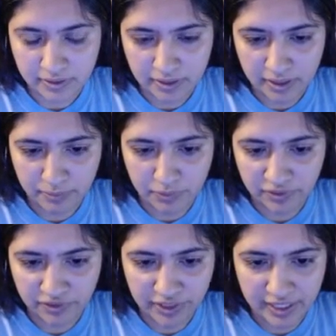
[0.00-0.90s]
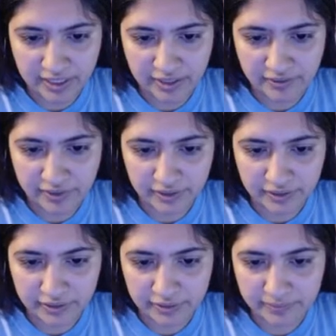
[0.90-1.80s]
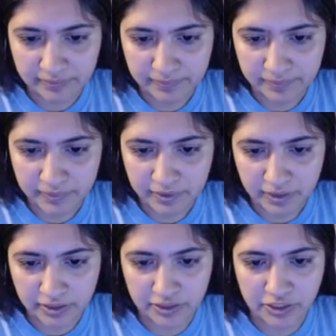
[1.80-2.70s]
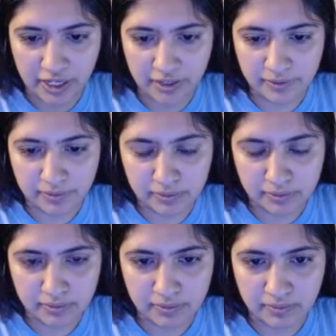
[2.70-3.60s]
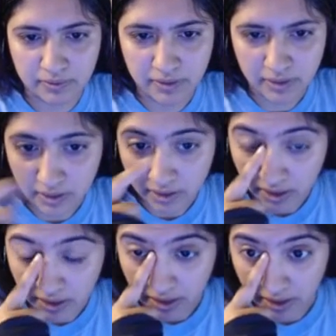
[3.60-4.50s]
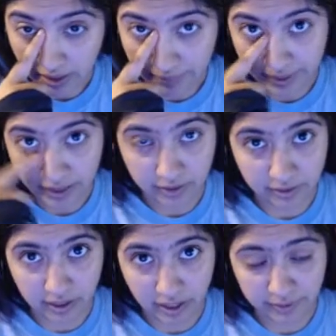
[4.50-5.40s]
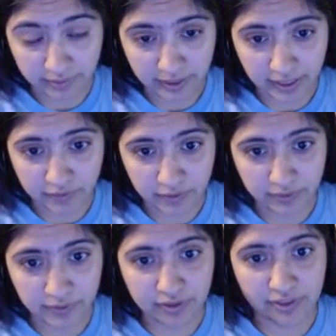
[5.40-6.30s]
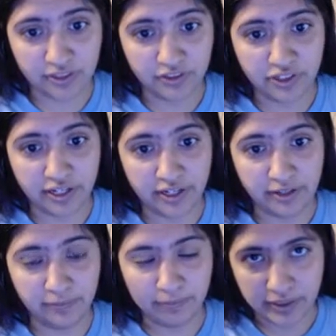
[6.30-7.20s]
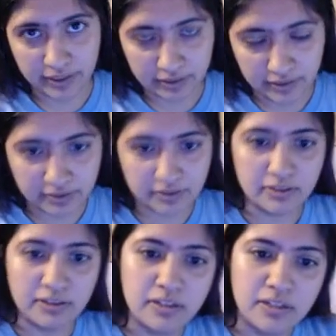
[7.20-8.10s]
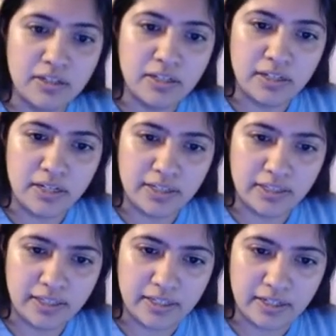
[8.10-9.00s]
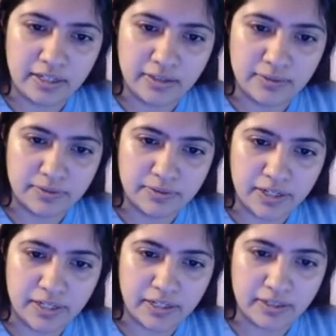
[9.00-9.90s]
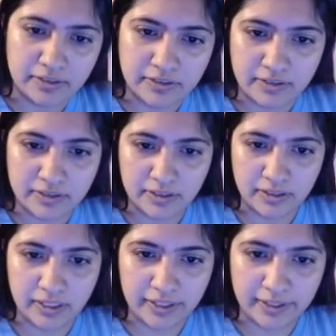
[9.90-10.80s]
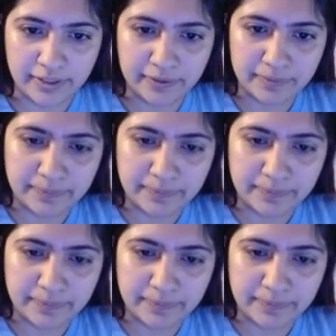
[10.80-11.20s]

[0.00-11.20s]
and more variety of color into the shadows. That way I only have to do the cell shading once, and then I use gradients to, like,